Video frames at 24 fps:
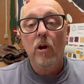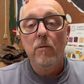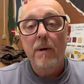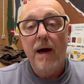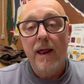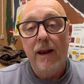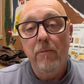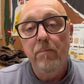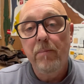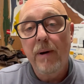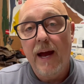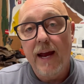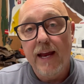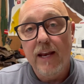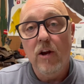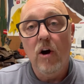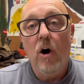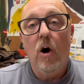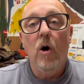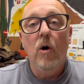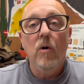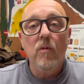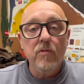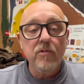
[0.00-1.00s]
amount of paint
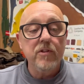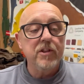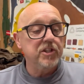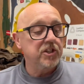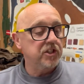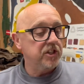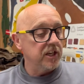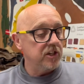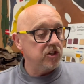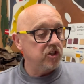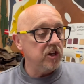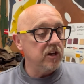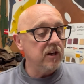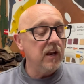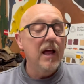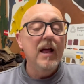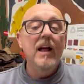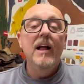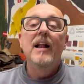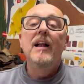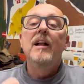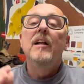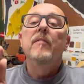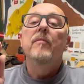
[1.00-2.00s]
on the stitching,
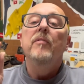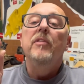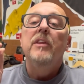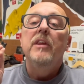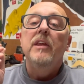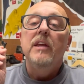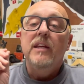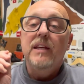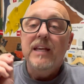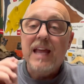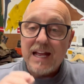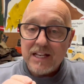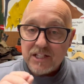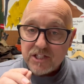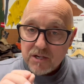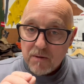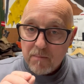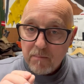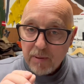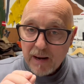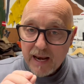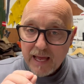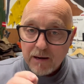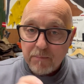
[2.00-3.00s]
get
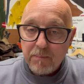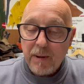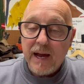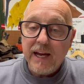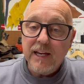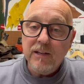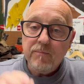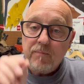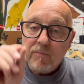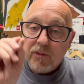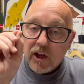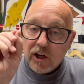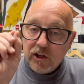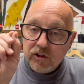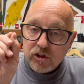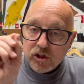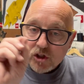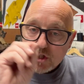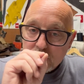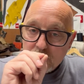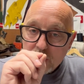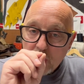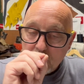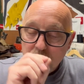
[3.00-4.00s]
some black paint and
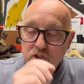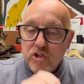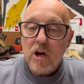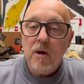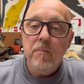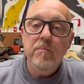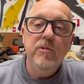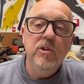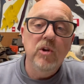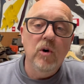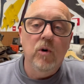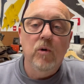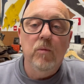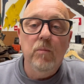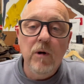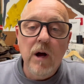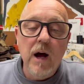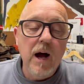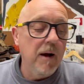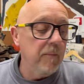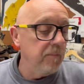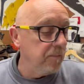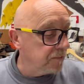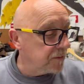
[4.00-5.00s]
just touch up your
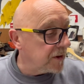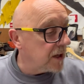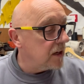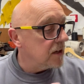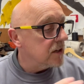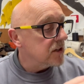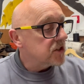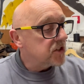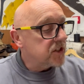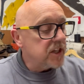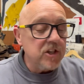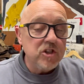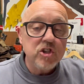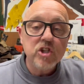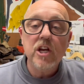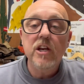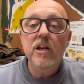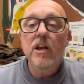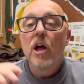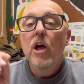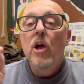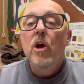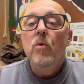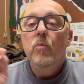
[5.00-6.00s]

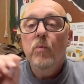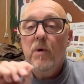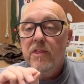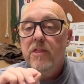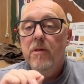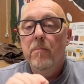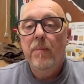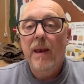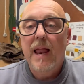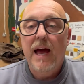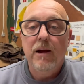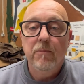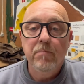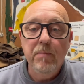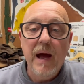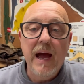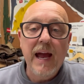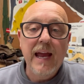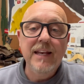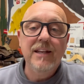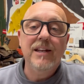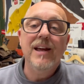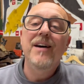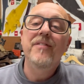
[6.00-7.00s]
stitching with the black
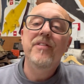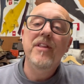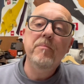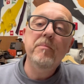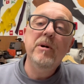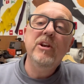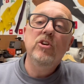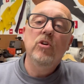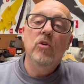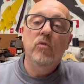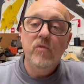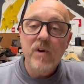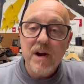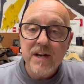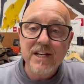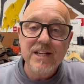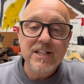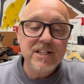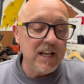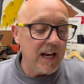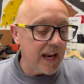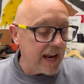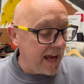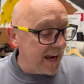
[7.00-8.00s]
paint. And then when you're ready
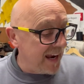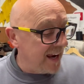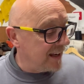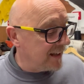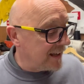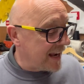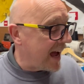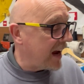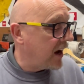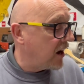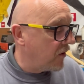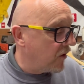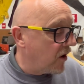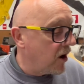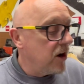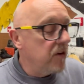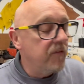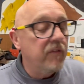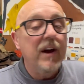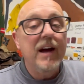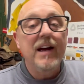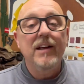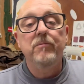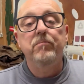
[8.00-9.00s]
to lacquer
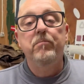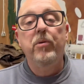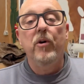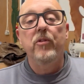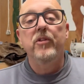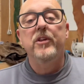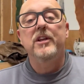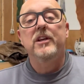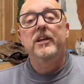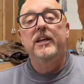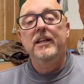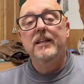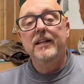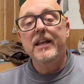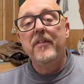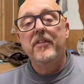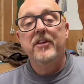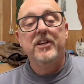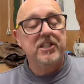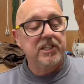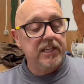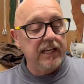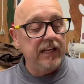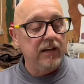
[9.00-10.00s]
over and put the leather
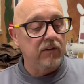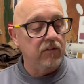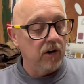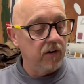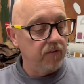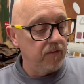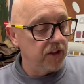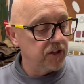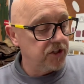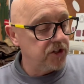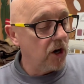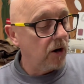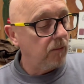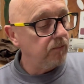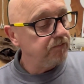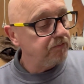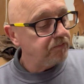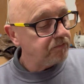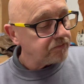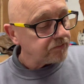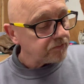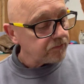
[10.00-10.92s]
sealer over the top.